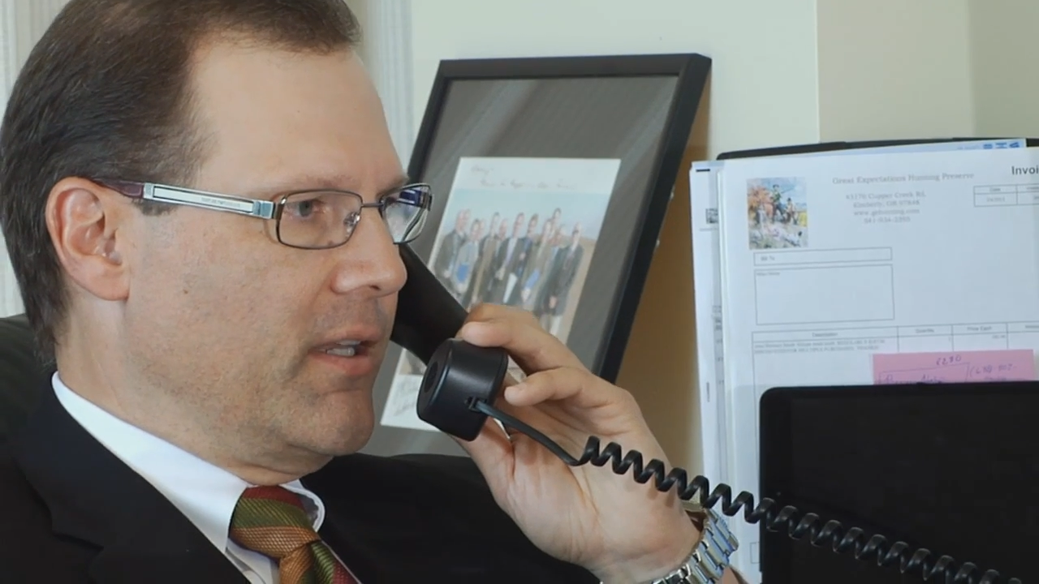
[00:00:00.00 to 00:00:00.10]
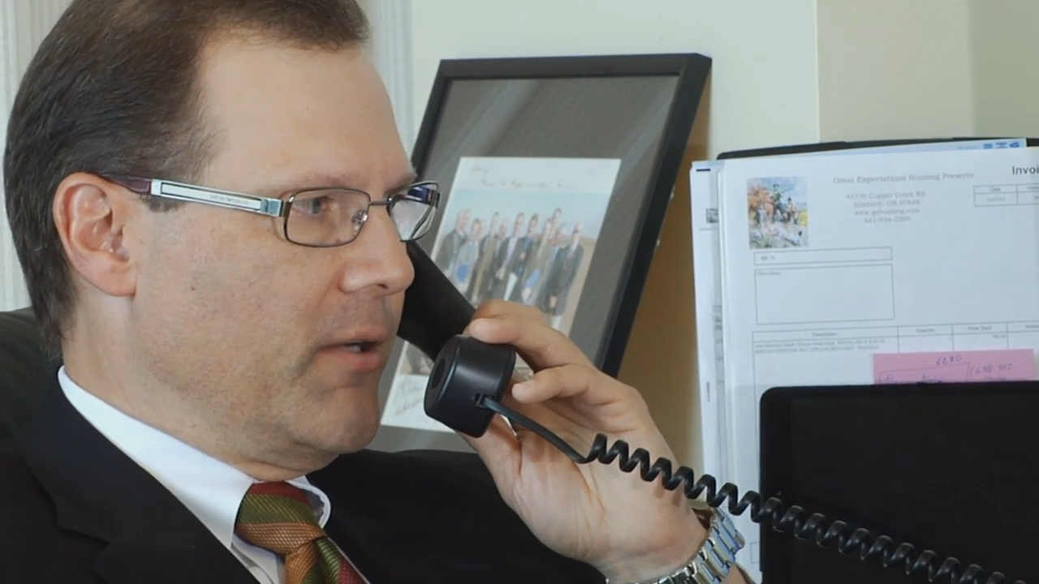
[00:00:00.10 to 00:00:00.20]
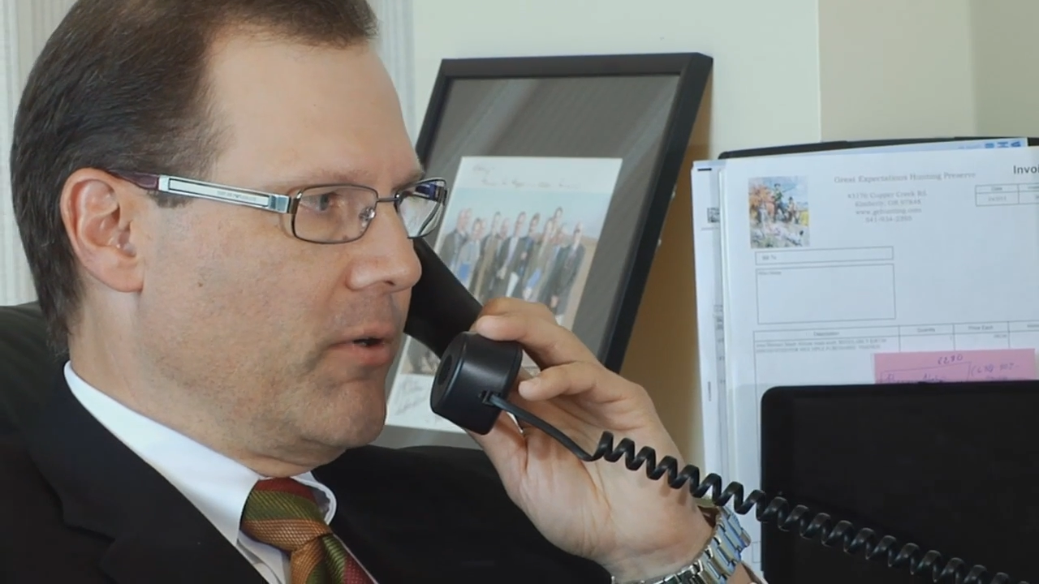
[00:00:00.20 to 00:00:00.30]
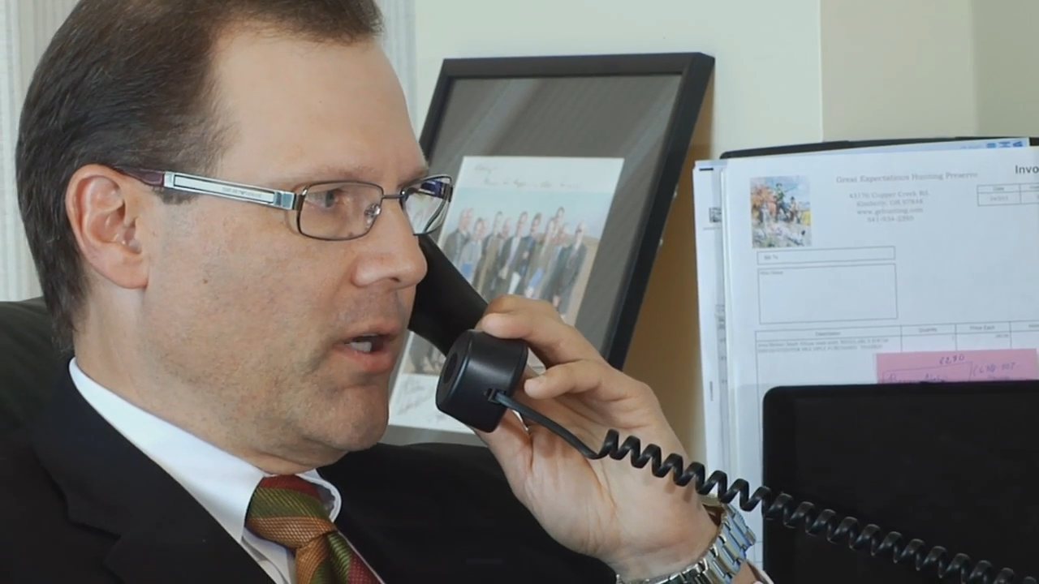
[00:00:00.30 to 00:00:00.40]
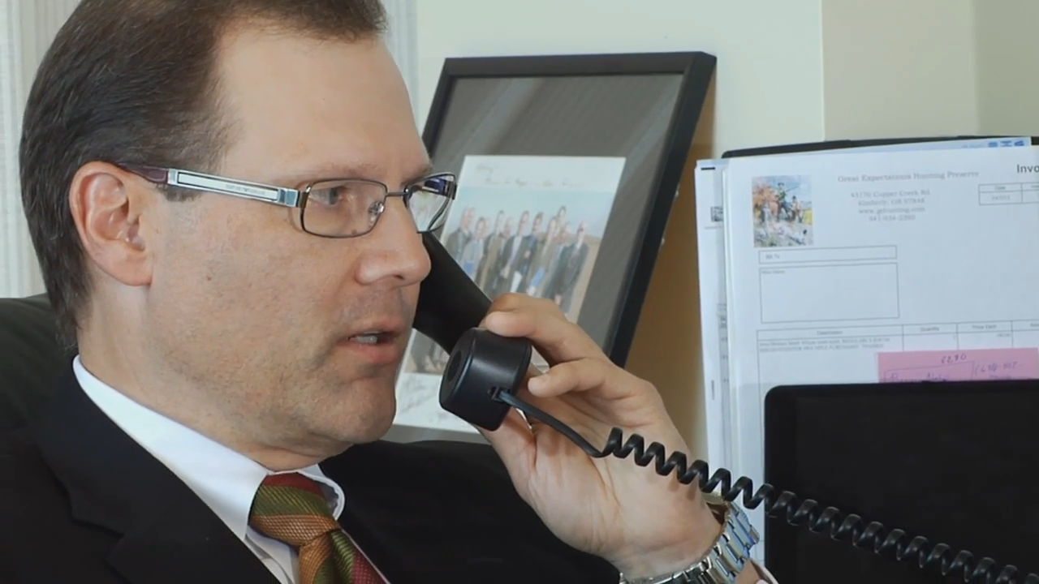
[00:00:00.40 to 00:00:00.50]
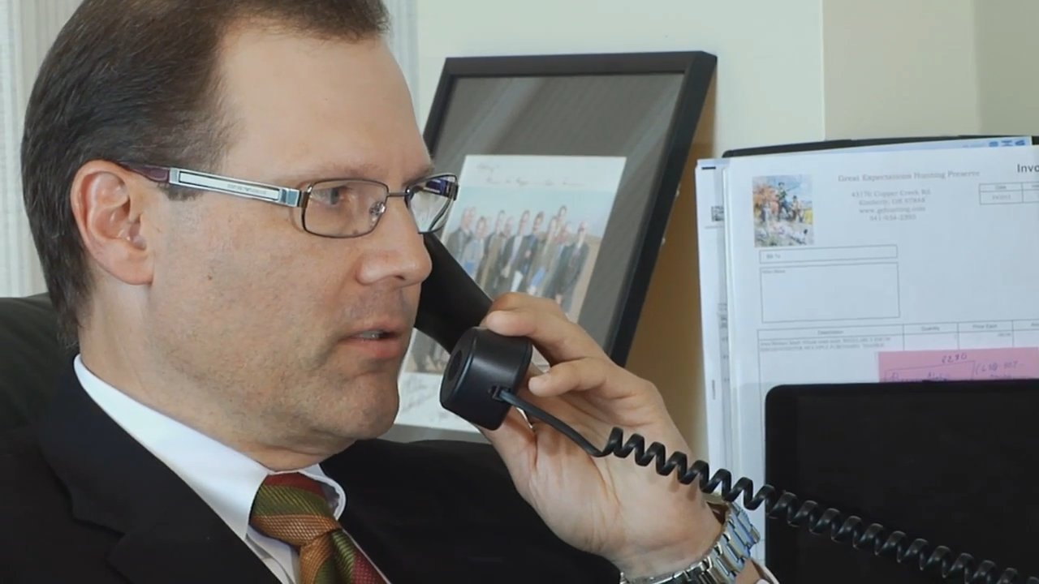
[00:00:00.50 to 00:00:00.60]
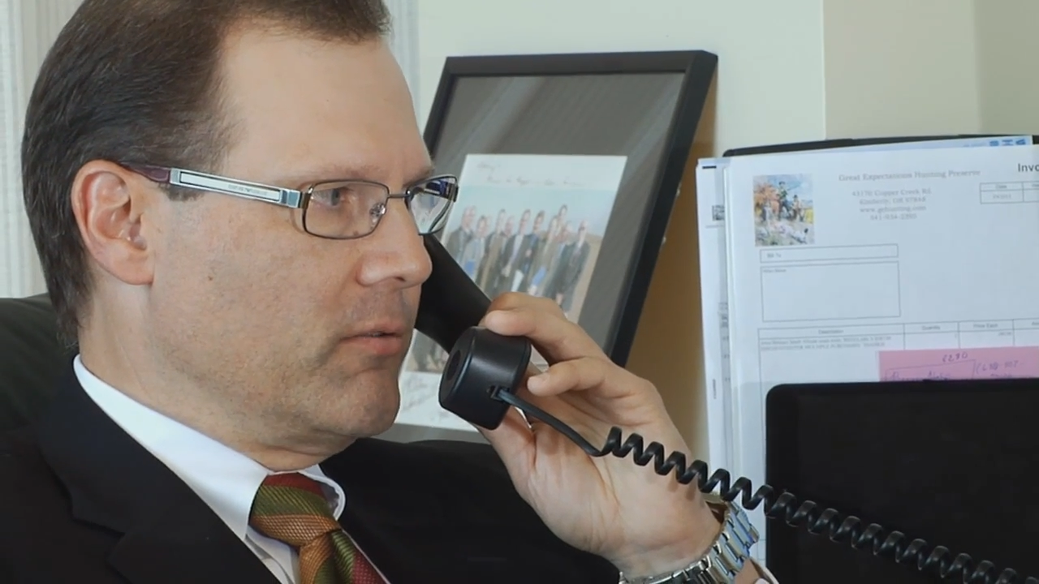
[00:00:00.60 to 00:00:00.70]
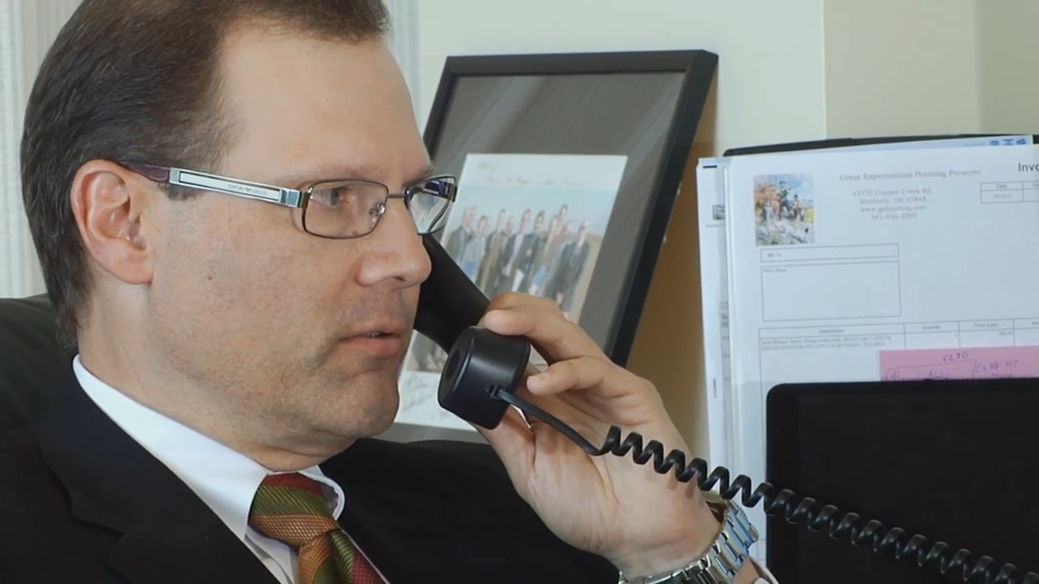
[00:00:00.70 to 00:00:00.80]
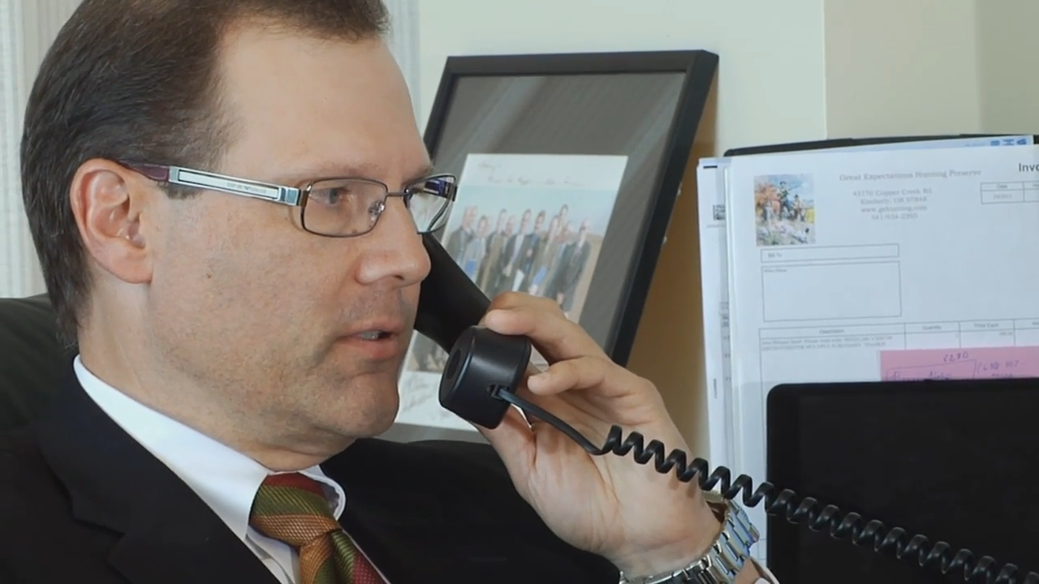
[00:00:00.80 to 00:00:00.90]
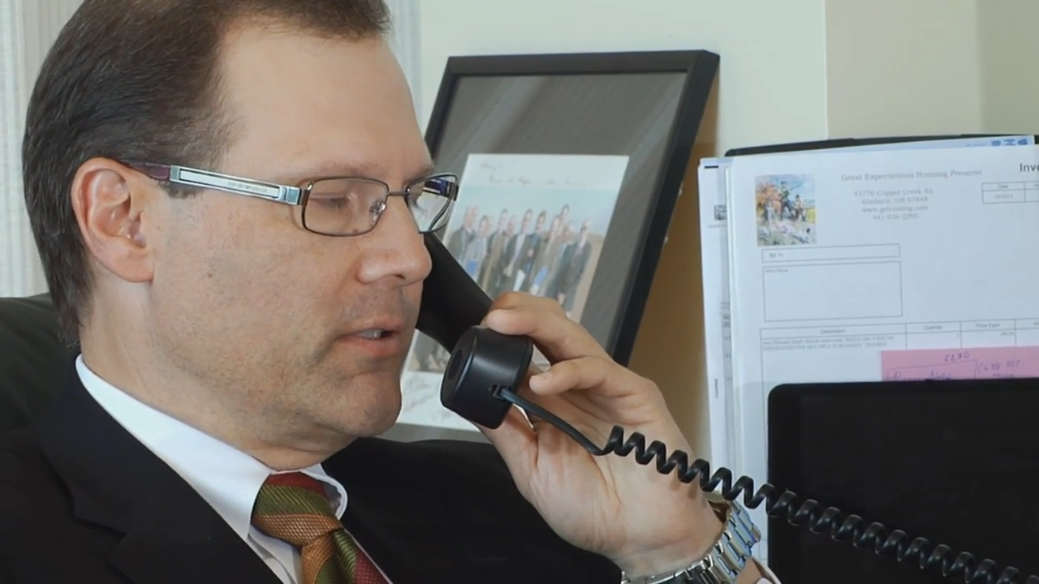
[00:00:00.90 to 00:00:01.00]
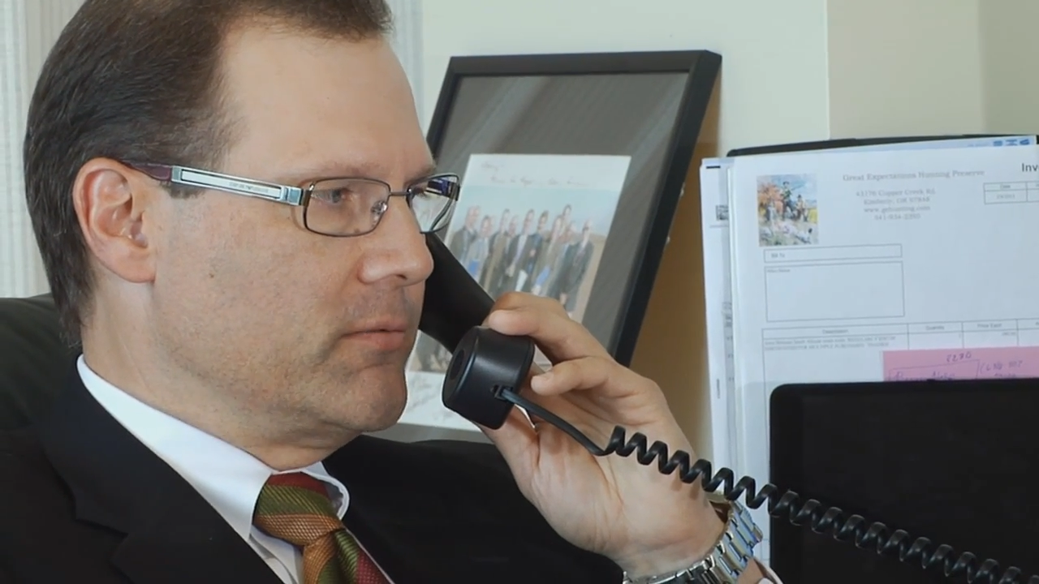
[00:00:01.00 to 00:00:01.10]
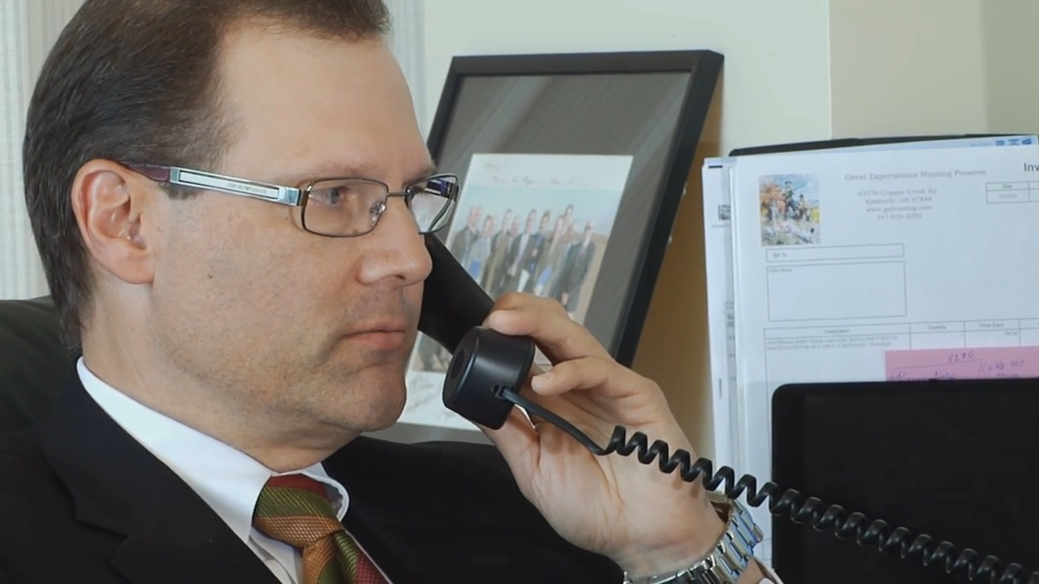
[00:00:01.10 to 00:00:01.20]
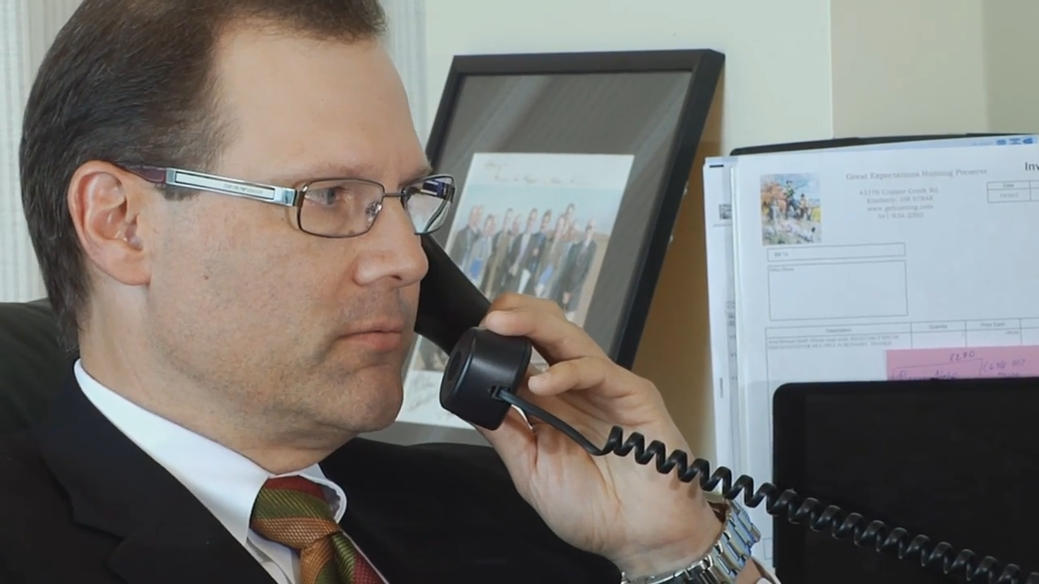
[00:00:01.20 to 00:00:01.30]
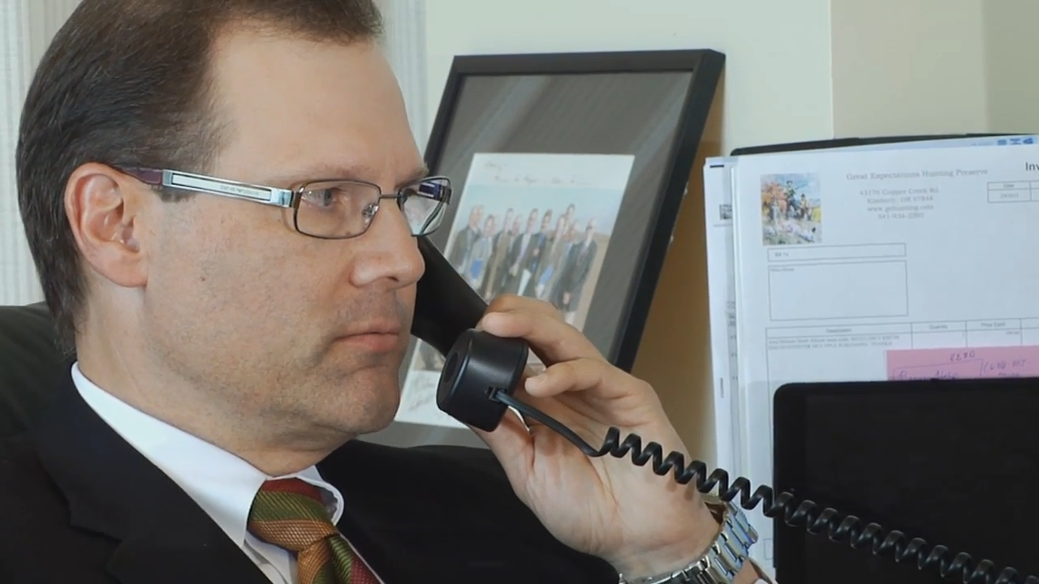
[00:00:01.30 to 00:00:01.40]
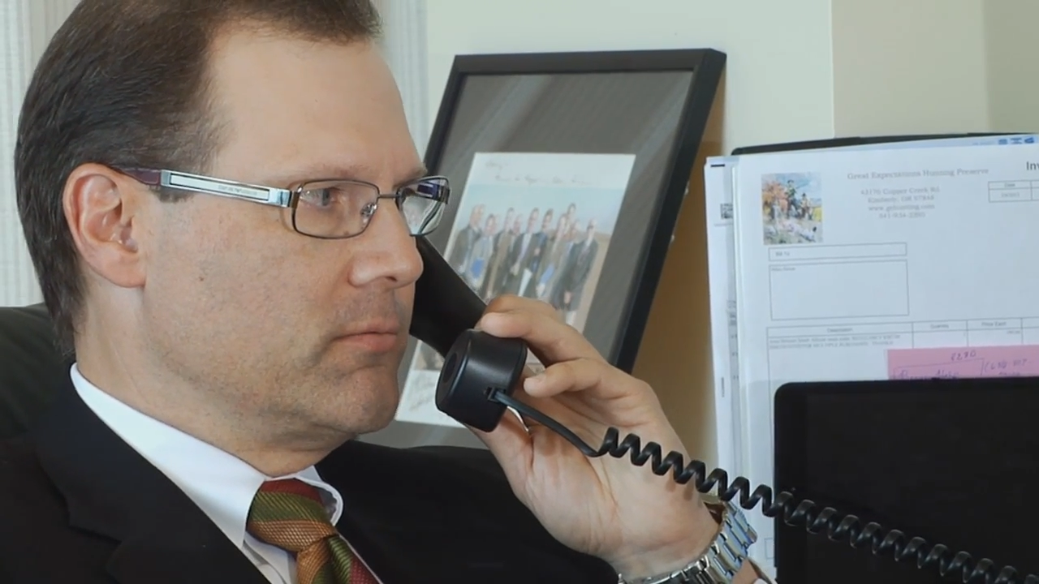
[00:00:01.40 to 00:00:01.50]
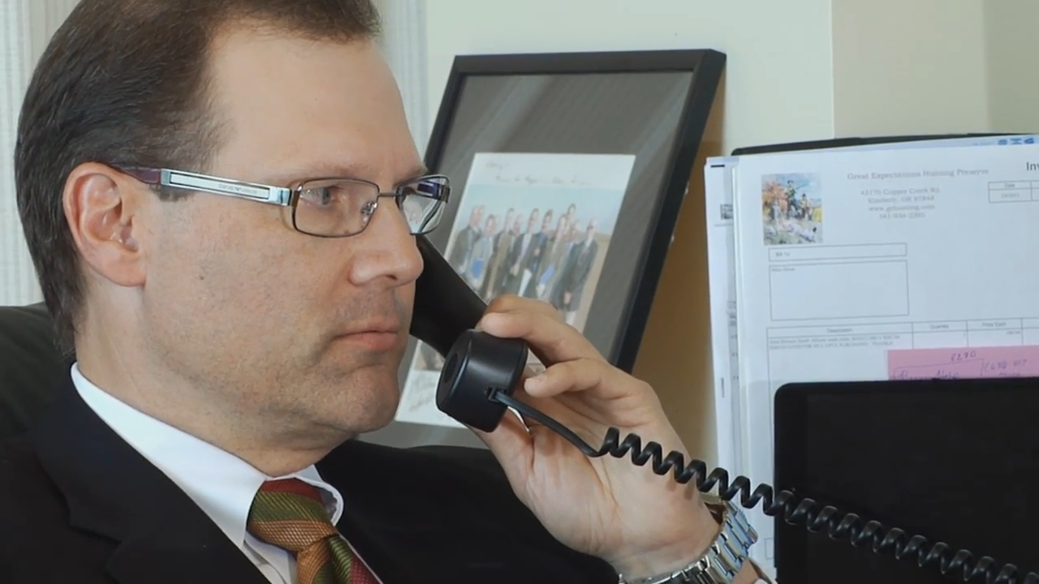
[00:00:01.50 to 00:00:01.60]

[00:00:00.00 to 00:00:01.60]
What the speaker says: and can they be achieved